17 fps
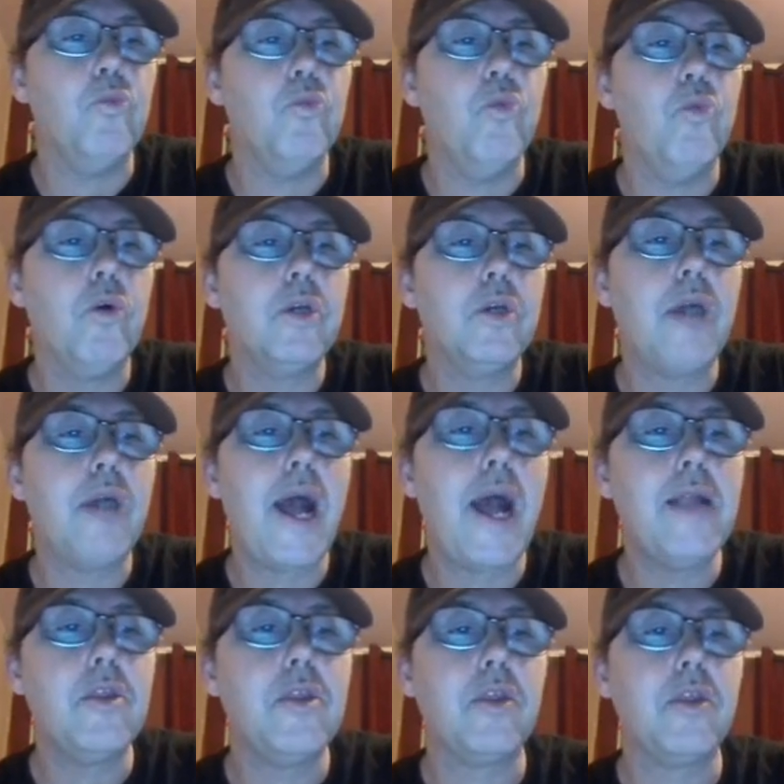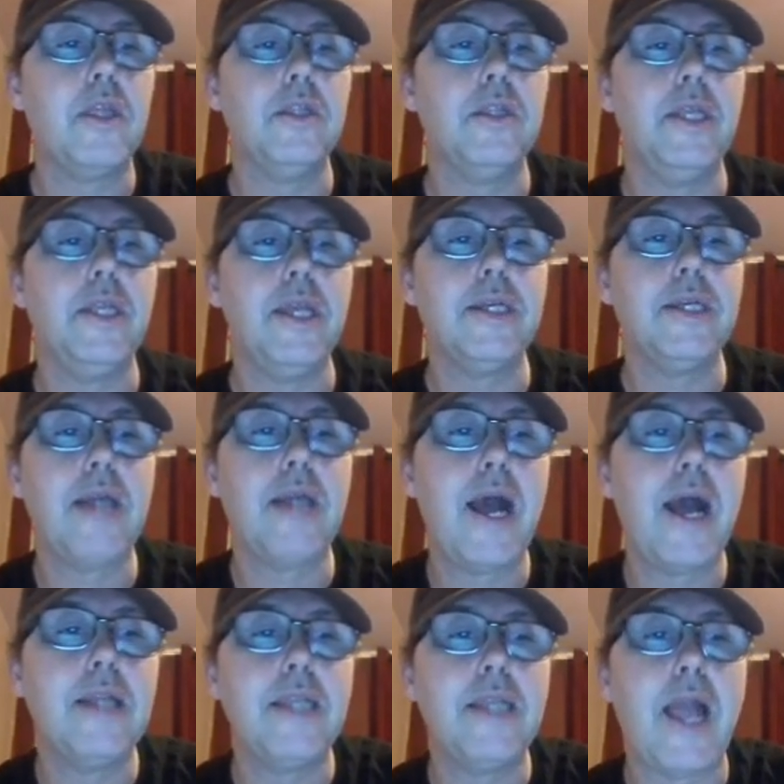were constantly in
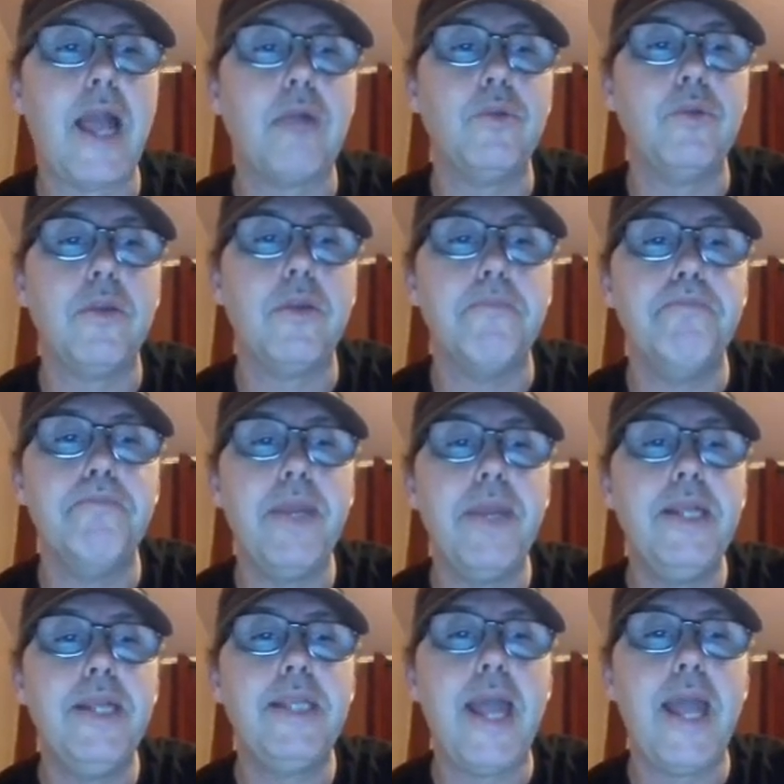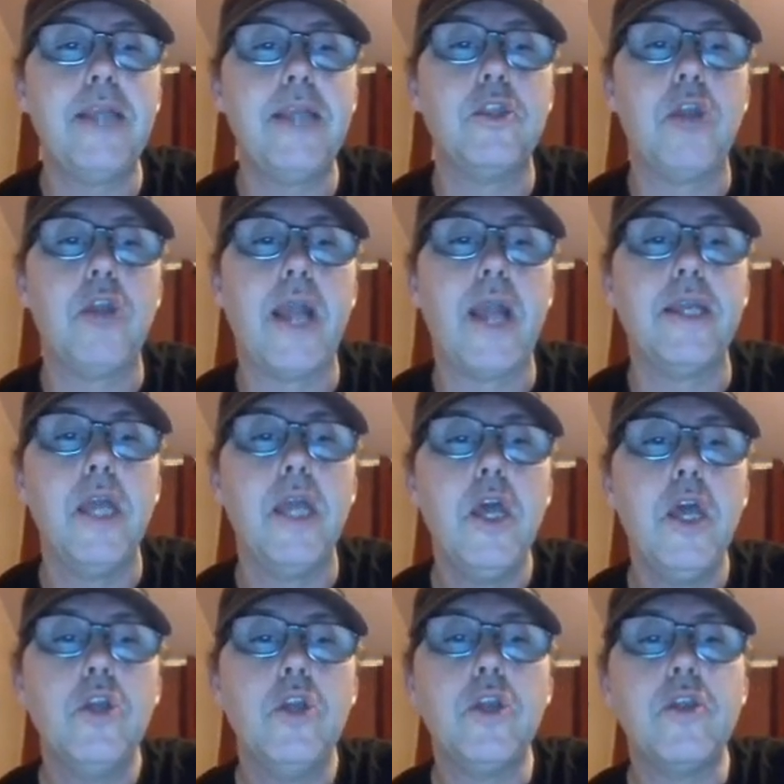contact with the big tech giant
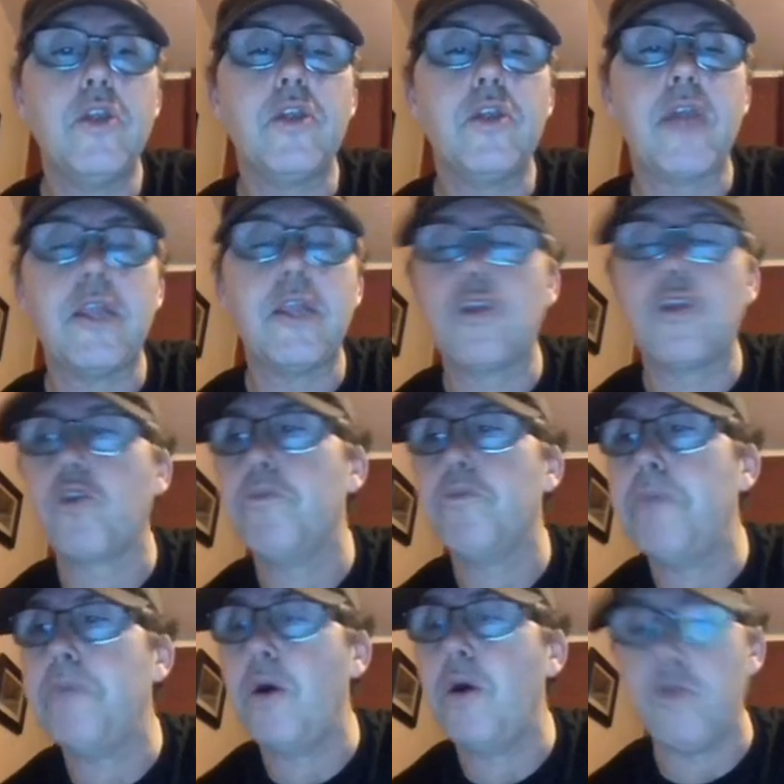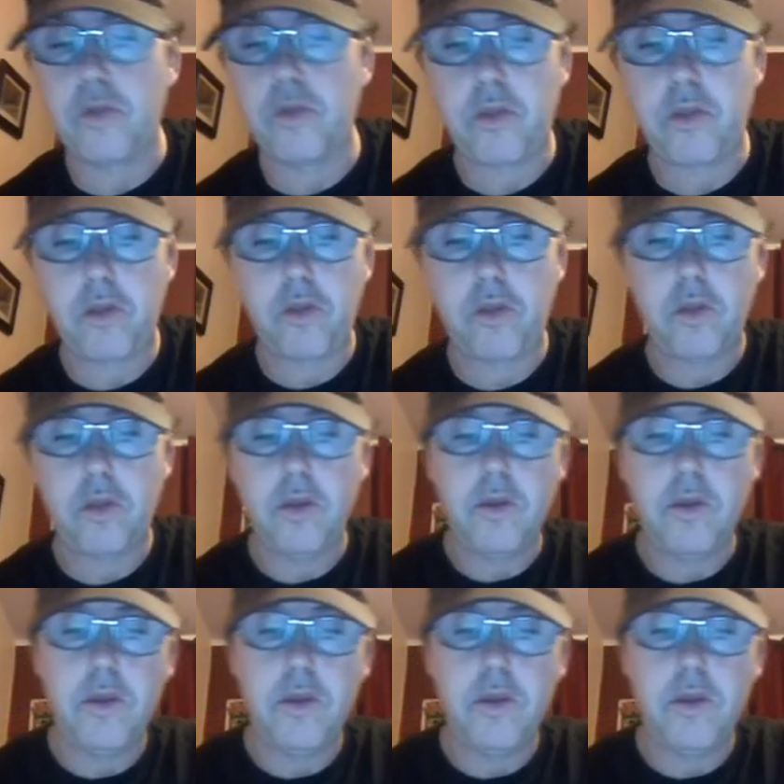to censor posts.